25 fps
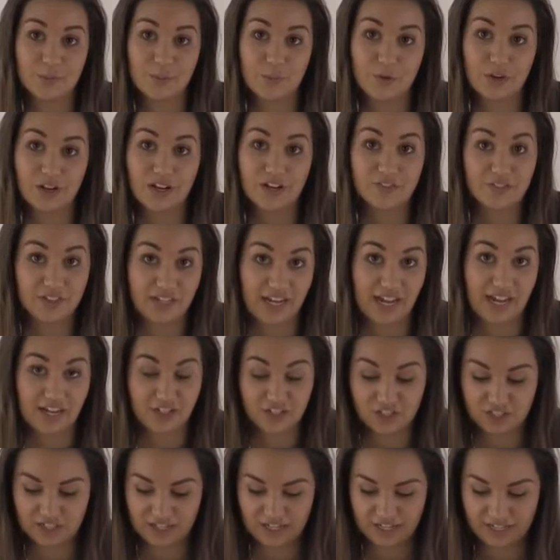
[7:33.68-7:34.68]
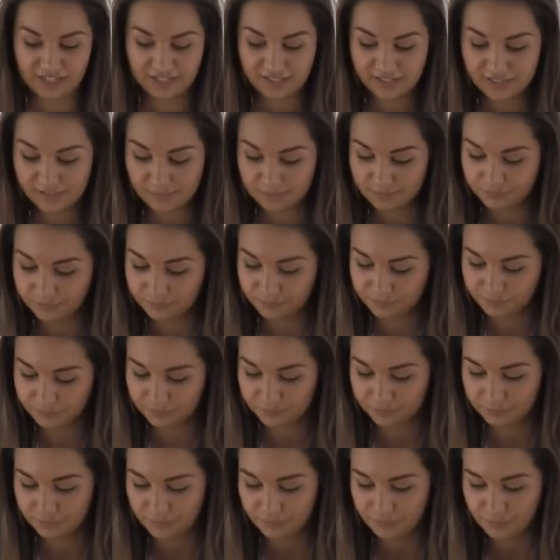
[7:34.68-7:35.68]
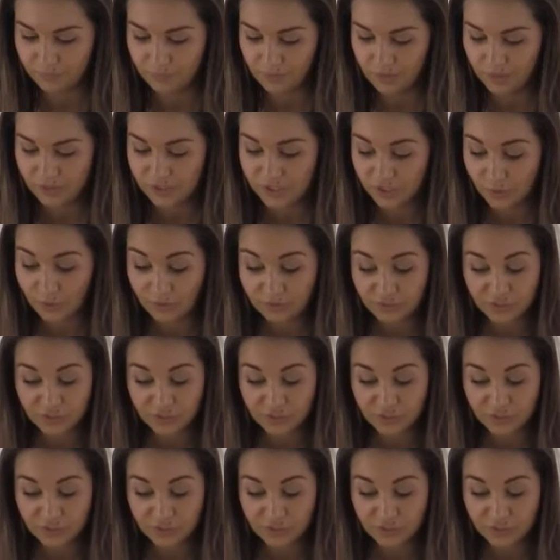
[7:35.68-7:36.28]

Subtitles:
on what kind of occasion it is. So